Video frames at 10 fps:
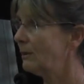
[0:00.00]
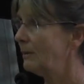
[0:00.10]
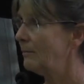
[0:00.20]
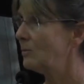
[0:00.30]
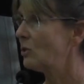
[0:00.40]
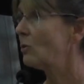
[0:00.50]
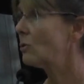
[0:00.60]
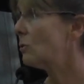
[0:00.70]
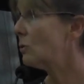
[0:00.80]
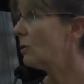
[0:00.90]
Don't talk
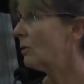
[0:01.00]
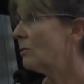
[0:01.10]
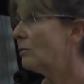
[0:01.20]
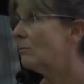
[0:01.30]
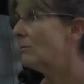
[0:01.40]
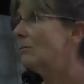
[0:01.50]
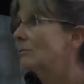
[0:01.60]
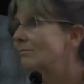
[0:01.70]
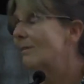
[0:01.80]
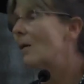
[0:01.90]

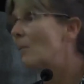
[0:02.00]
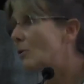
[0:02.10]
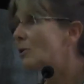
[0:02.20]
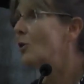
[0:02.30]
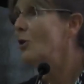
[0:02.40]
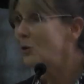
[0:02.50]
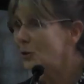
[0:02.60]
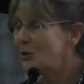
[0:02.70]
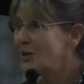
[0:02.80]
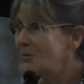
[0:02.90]
about learner
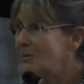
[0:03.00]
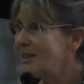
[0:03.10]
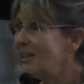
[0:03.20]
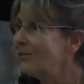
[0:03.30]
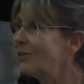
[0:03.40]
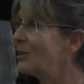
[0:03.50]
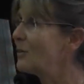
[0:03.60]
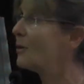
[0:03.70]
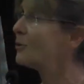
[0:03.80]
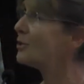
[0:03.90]
autonomy, think
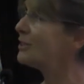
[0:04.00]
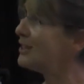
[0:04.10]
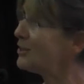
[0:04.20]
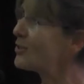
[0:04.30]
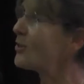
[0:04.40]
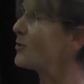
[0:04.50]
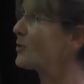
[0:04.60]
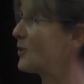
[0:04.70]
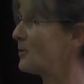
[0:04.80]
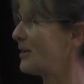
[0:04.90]
about teacher
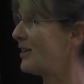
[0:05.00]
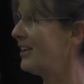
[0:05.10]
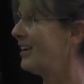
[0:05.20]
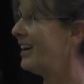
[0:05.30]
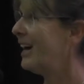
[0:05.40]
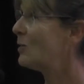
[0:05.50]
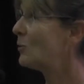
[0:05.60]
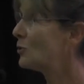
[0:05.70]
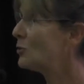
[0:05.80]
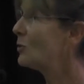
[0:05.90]
autonomy and what you
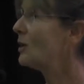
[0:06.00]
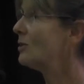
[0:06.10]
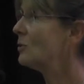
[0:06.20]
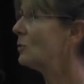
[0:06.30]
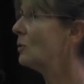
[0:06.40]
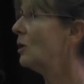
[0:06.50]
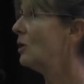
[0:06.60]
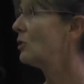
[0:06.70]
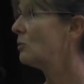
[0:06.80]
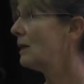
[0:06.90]
can do to
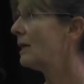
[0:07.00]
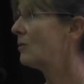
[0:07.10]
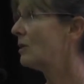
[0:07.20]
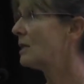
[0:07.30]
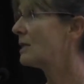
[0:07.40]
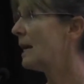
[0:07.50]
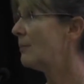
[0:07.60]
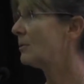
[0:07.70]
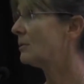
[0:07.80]
make things happen.